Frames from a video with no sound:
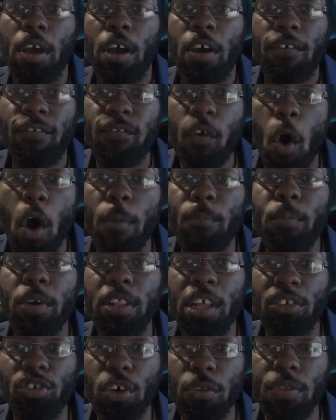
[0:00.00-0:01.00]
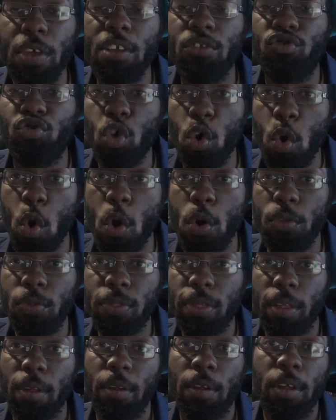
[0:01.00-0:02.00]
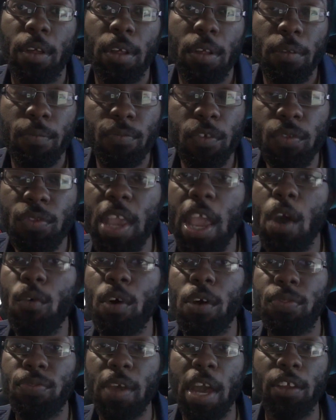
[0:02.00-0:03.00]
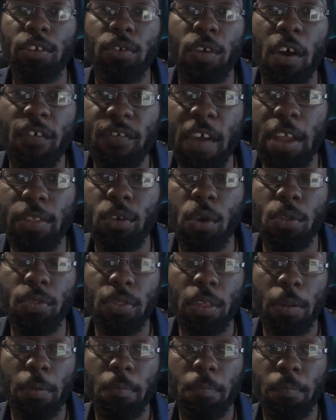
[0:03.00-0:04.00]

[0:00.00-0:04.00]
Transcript: for malicious intruders to deal with sex offenders.